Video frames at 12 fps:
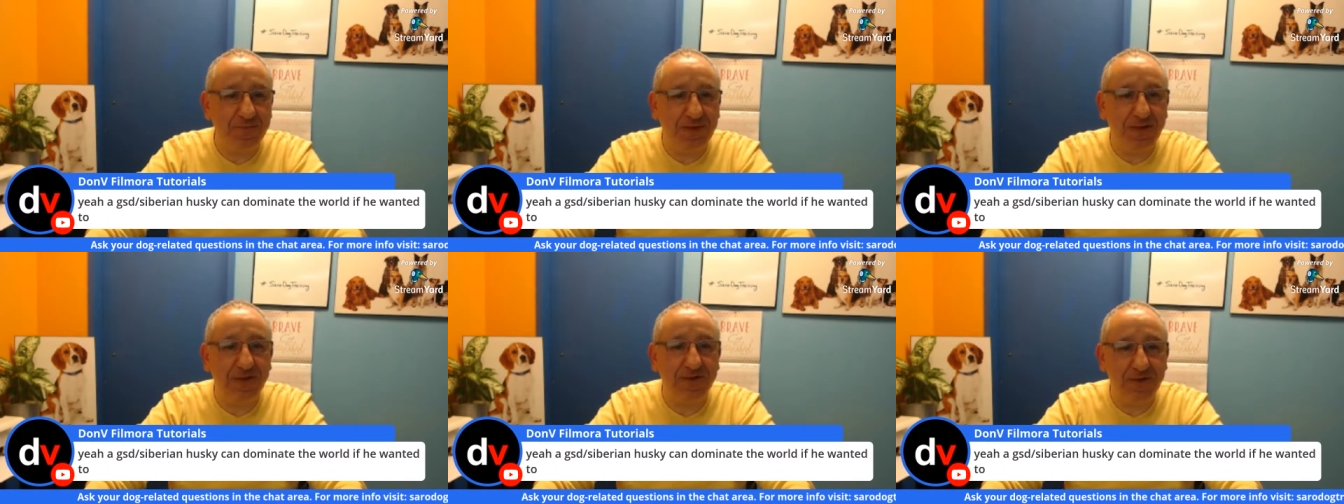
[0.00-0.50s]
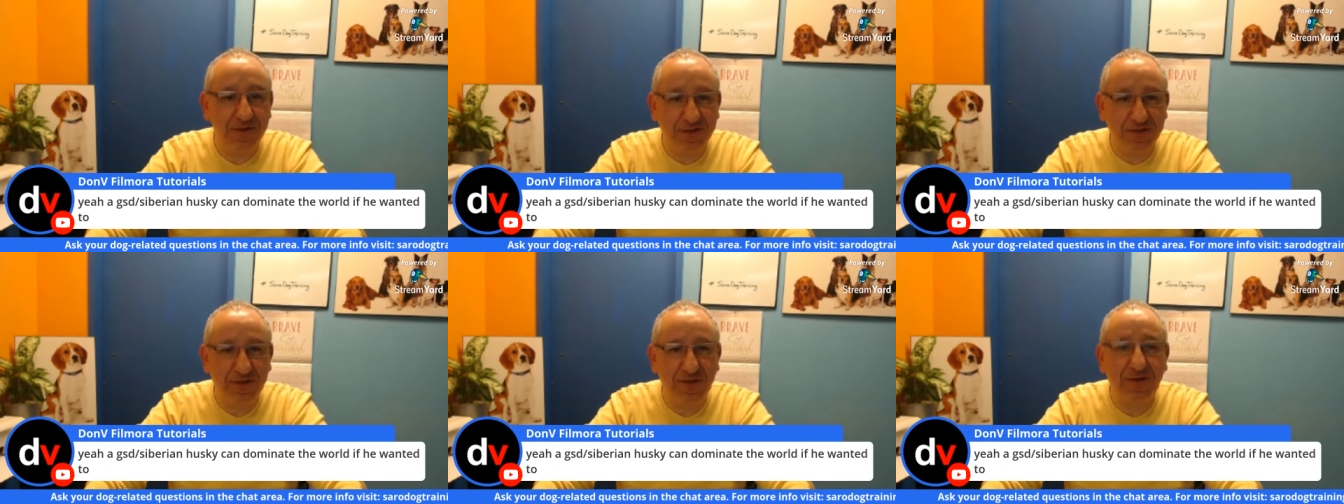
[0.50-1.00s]
Yeah, GS
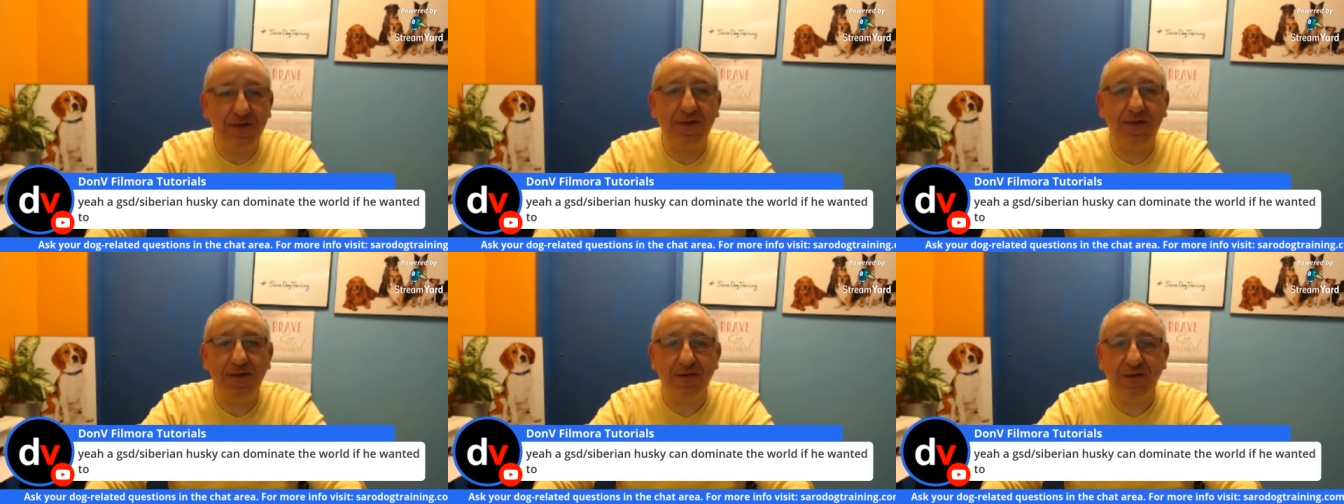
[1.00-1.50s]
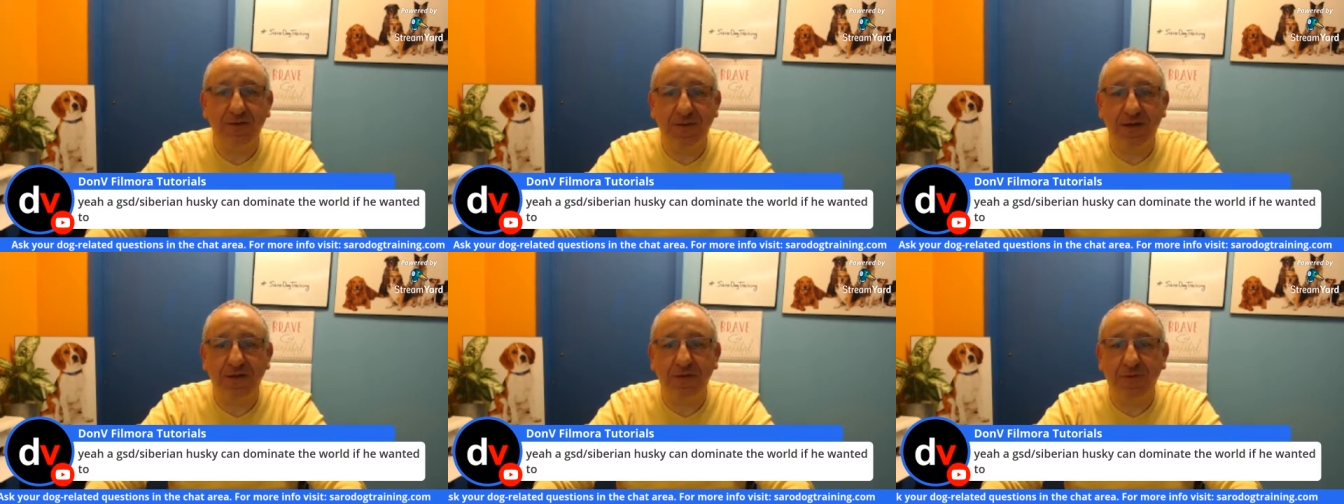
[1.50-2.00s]
designer can
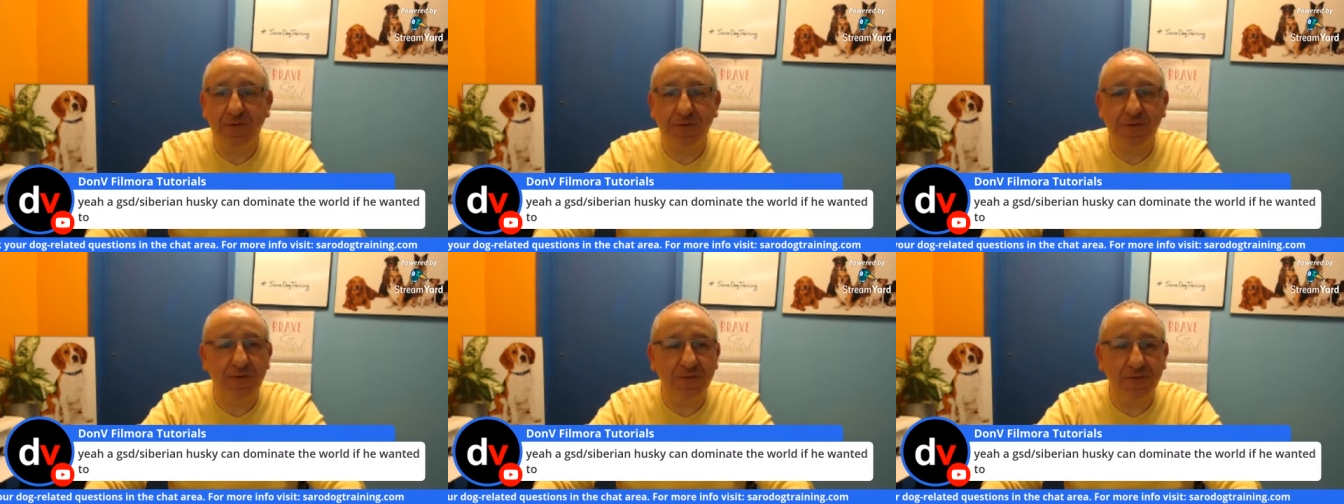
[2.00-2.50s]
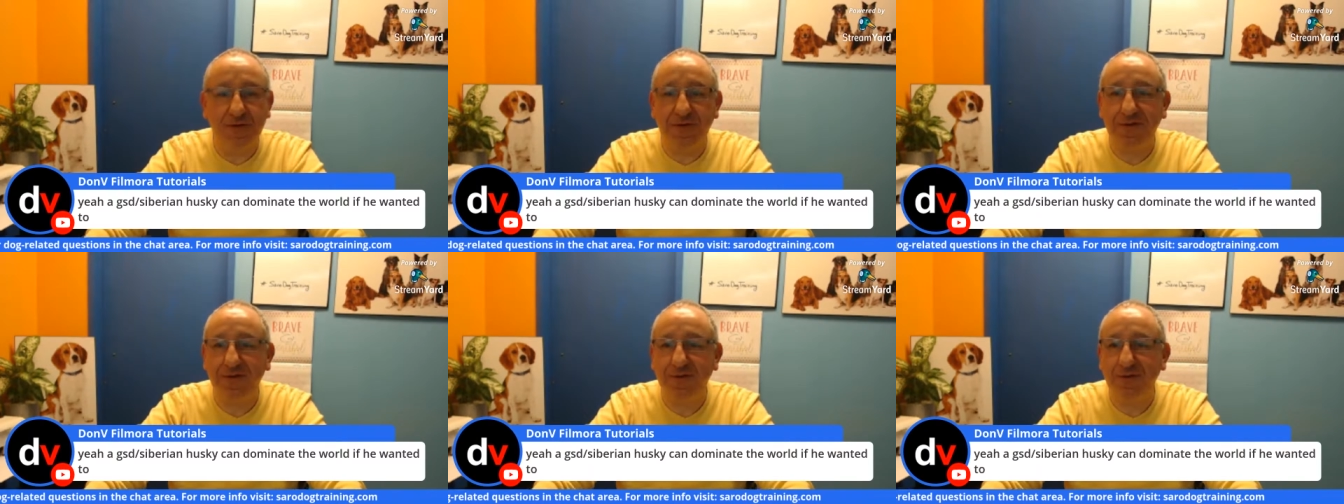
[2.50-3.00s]
nominate the word
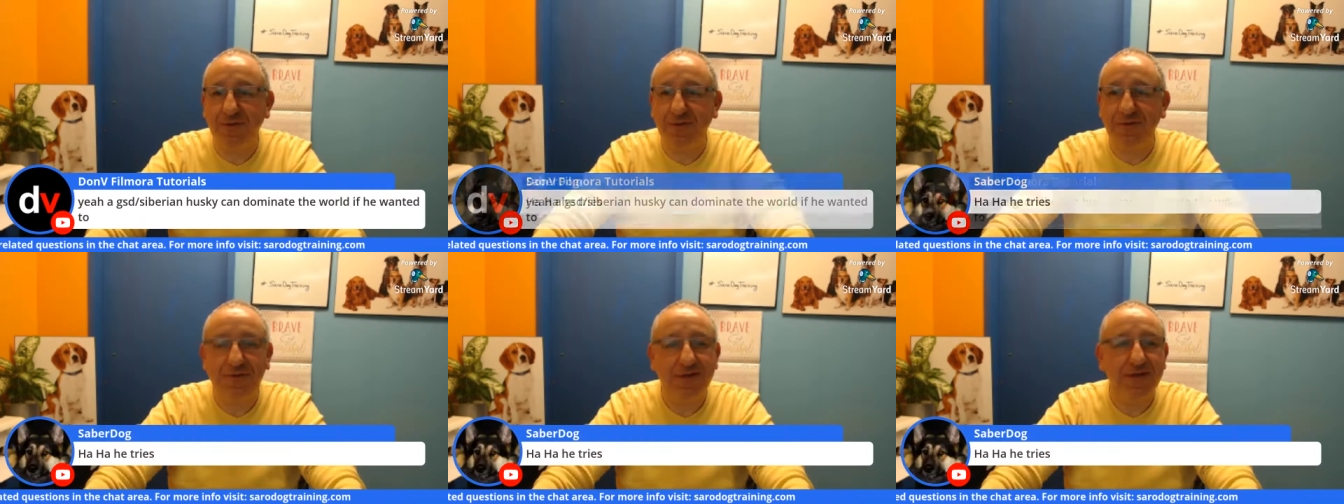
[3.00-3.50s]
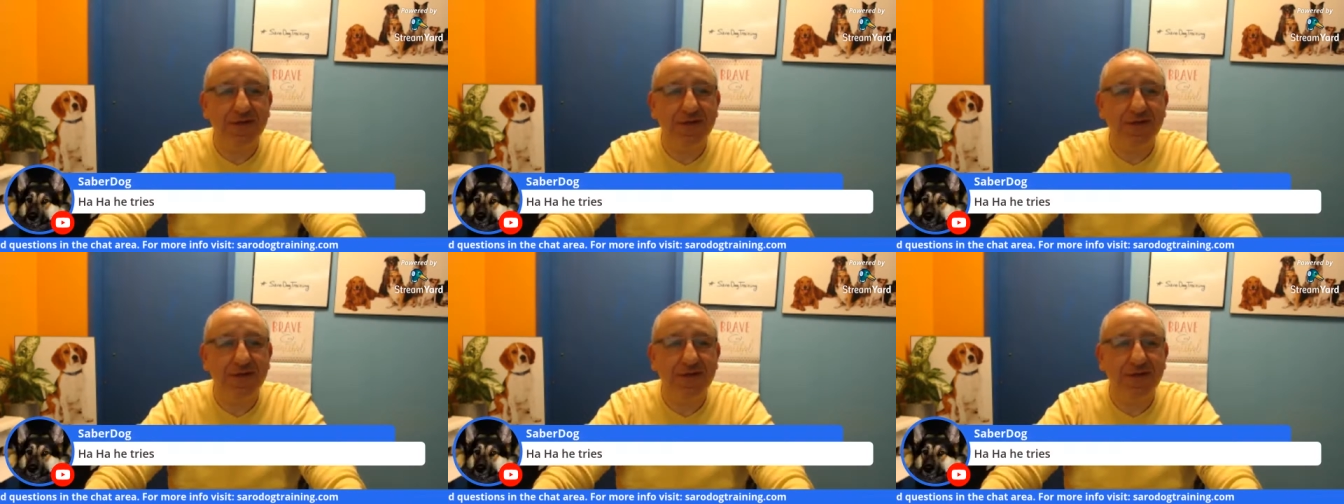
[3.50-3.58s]
too.